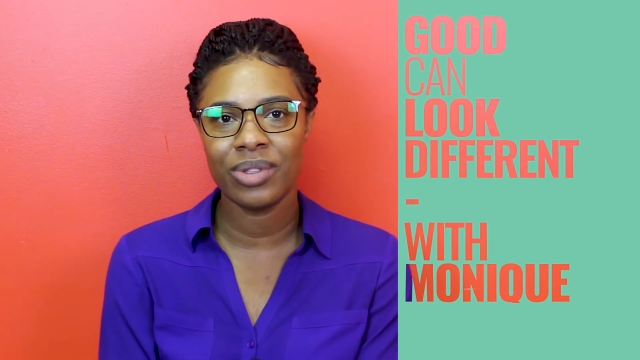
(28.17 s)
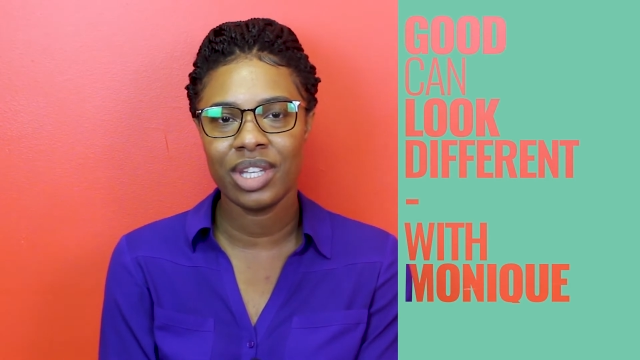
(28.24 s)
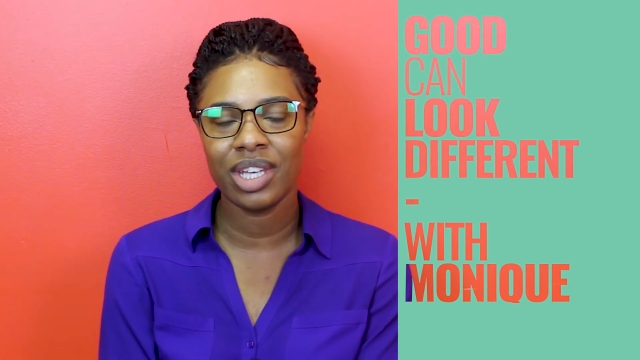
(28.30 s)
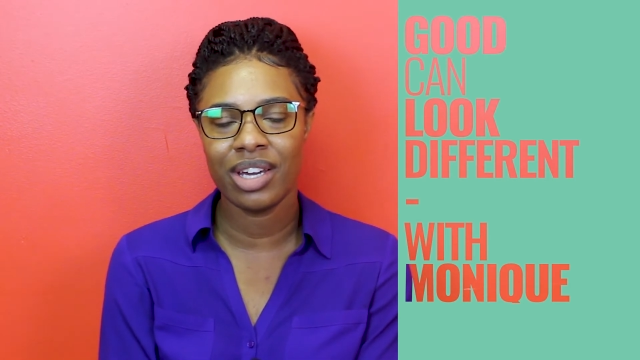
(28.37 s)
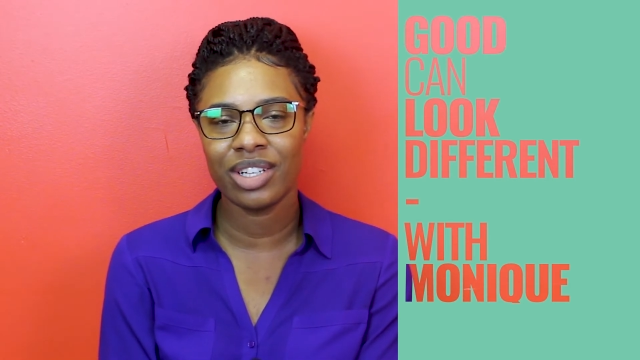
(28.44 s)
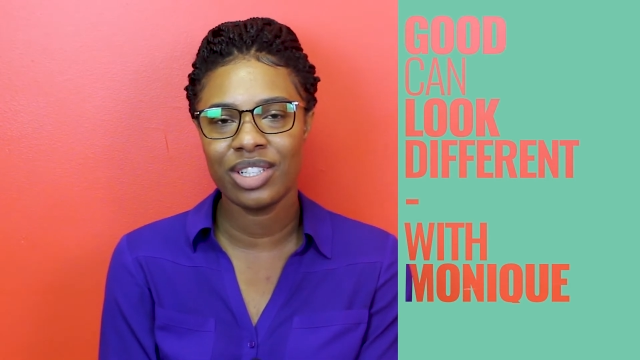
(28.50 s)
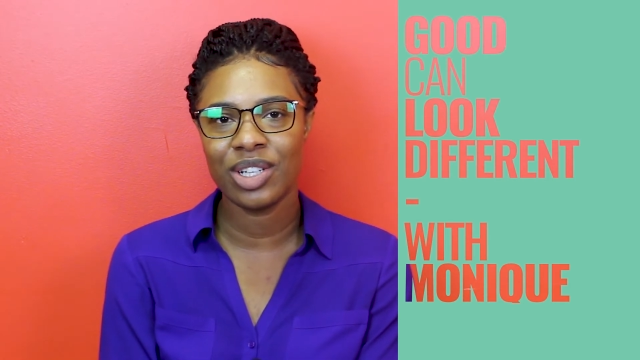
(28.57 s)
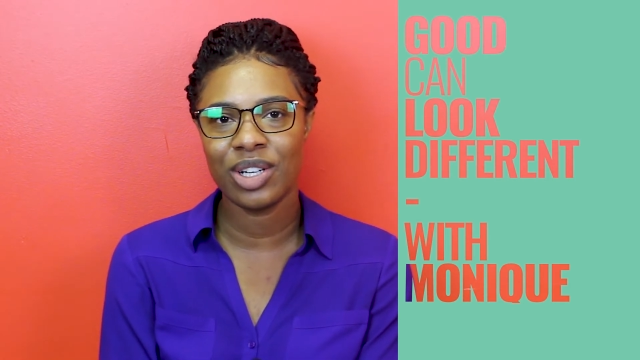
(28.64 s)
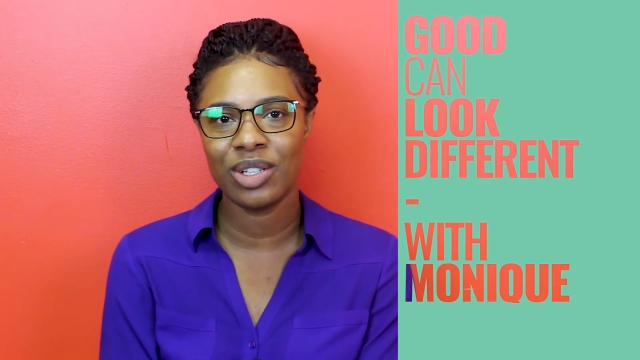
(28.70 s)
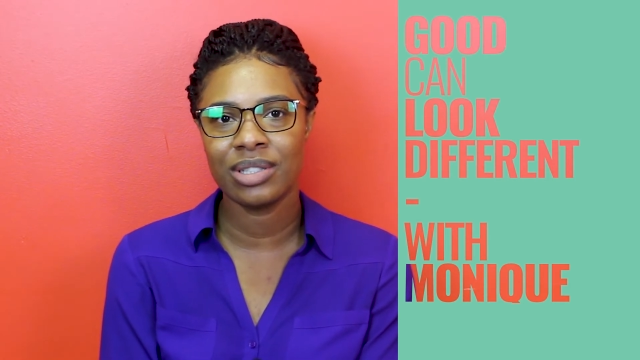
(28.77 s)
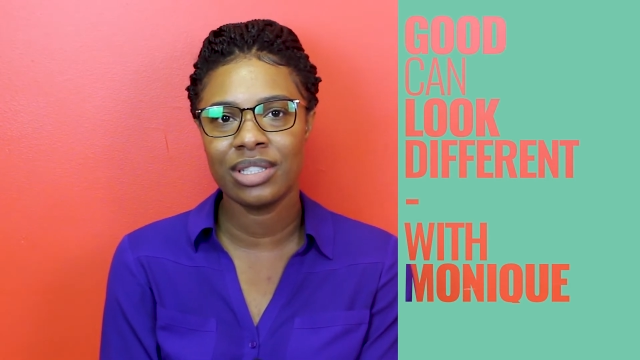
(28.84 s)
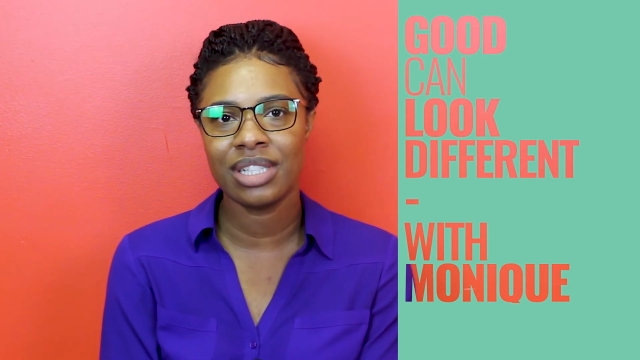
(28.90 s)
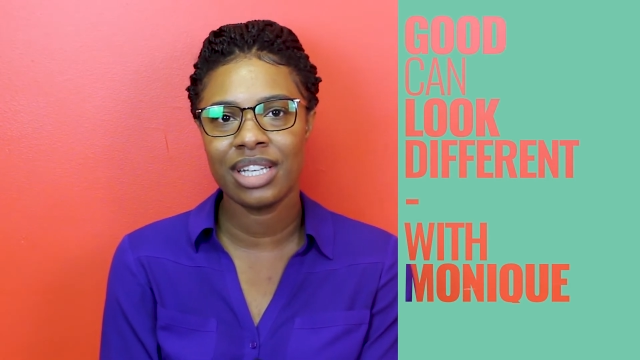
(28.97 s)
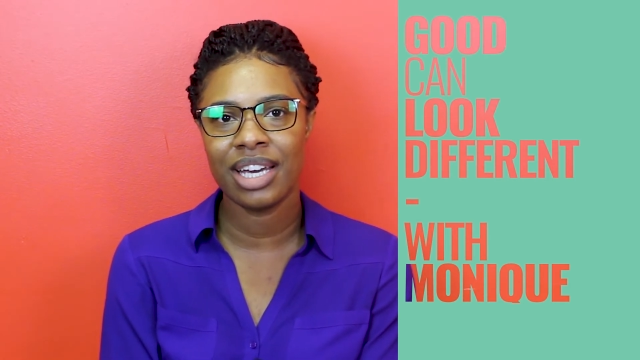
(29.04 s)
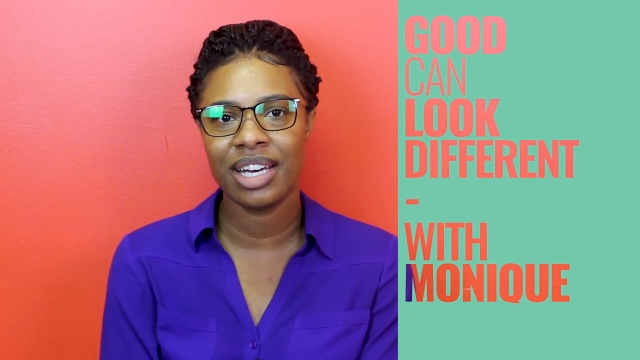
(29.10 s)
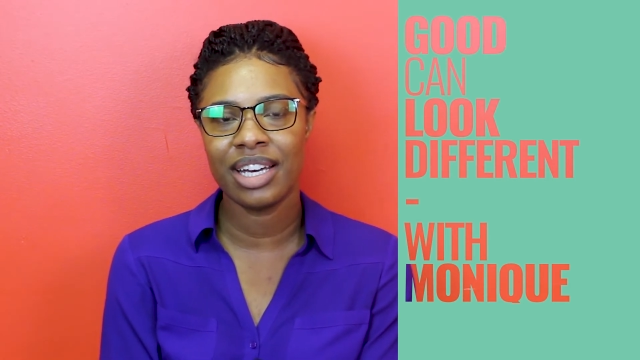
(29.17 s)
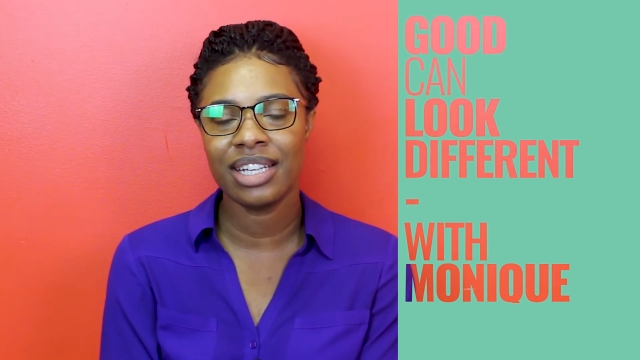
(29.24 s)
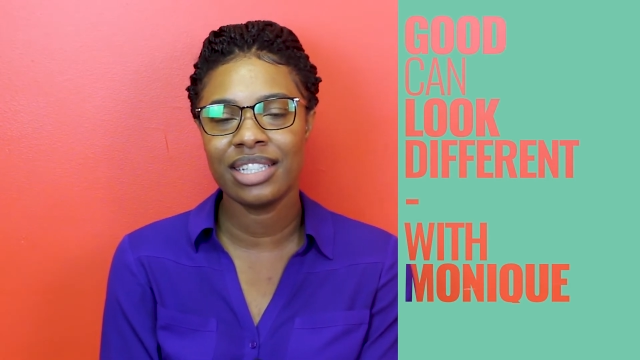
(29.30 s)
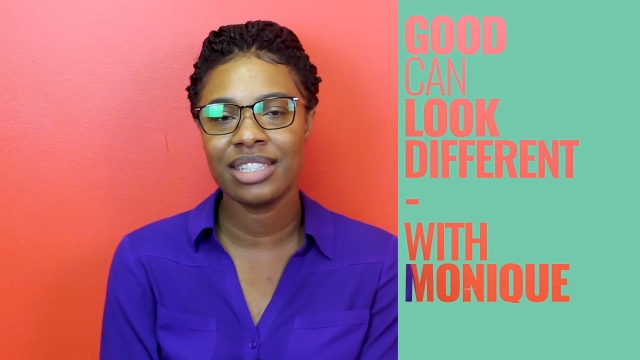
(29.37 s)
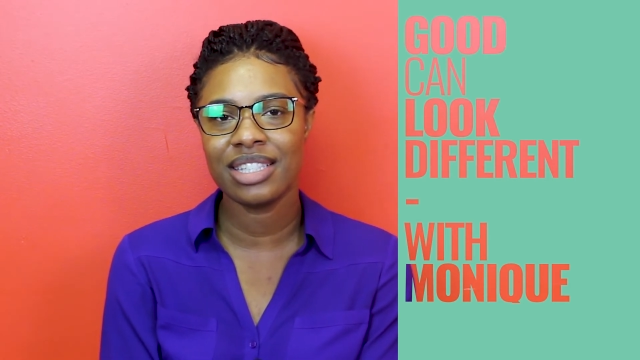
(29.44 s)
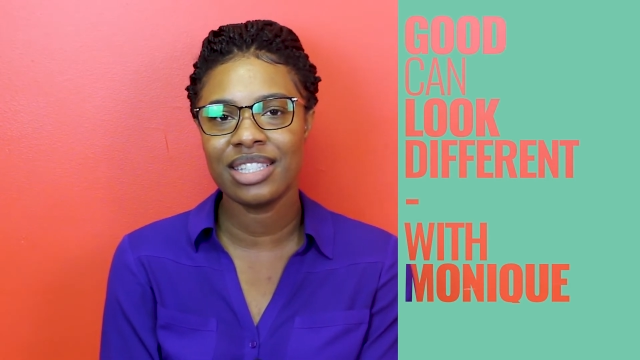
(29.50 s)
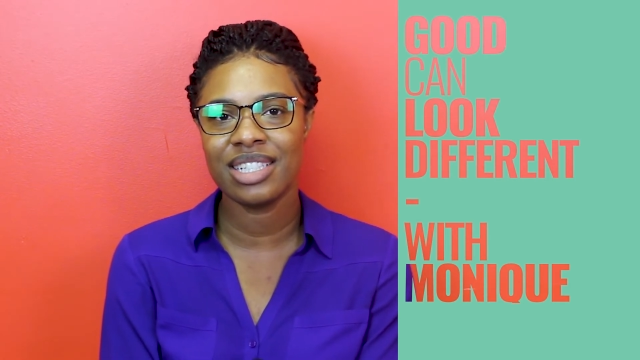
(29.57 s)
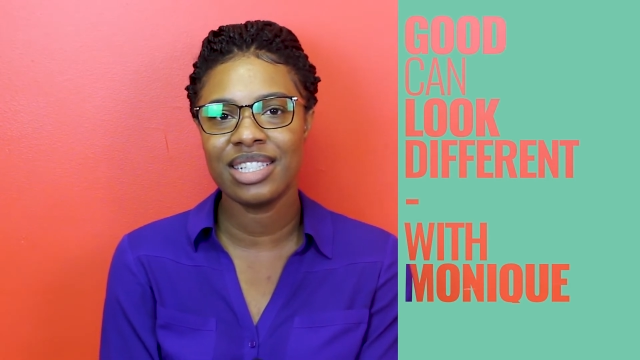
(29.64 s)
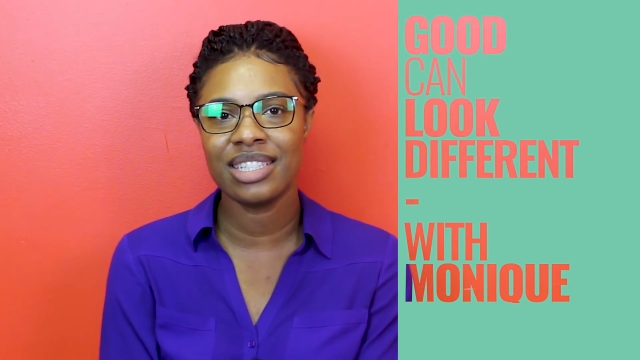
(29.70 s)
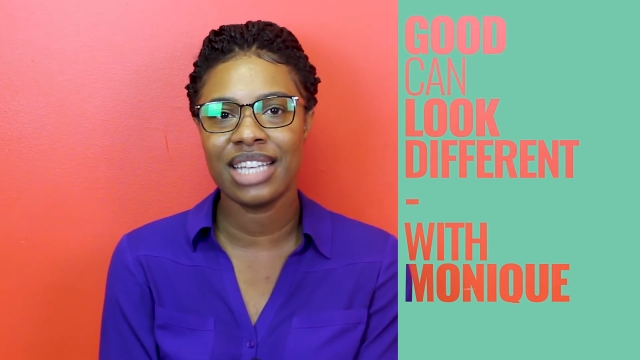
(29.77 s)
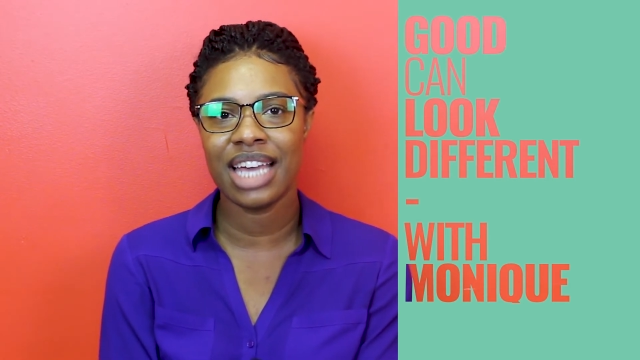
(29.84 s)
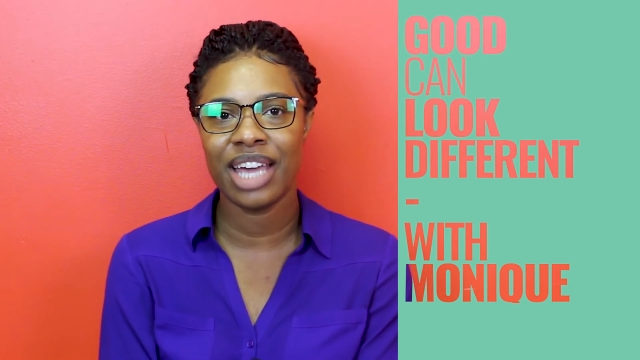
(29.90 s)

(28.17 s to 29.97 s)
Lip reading: young adult assistants